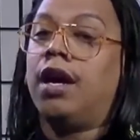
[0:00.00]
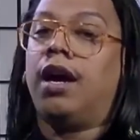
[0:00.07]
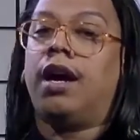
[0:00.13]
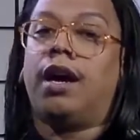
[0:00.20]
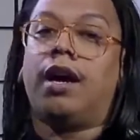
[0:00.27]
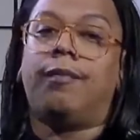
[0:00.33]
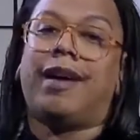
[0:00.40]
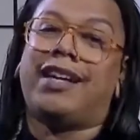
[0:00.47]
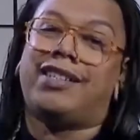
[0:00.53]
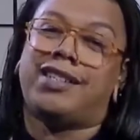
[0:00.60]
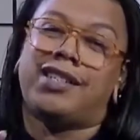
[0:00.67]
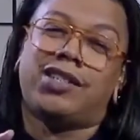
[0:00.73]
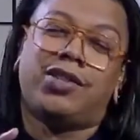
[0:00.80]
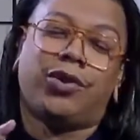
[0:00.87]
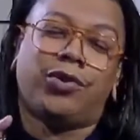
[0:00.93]
Um, I
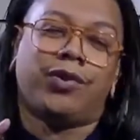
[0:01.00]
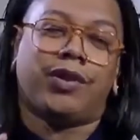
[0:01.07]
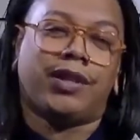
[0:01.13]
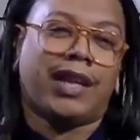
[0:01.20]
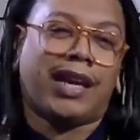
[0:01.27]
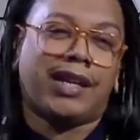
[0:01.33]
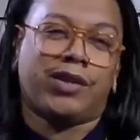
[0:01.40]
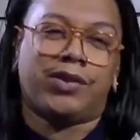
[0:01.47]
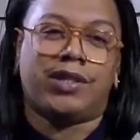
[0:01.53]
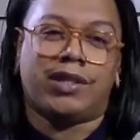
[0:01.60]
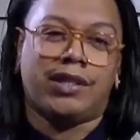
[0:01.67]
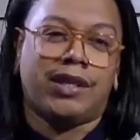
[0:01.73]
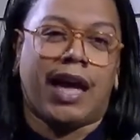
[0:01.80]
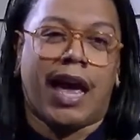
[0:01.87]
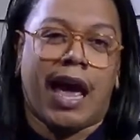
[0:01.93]
just don't like. I don't
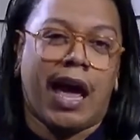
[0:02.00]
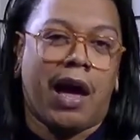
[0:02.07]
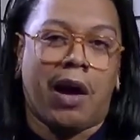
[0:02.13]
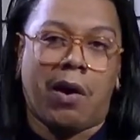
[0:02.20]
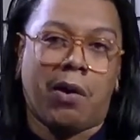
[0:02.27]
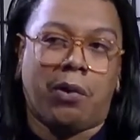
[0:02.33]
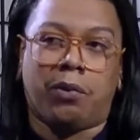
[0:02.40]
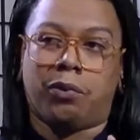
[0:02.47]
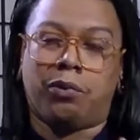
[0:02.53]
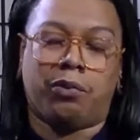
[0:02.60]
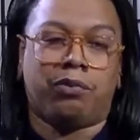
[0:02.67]
see how,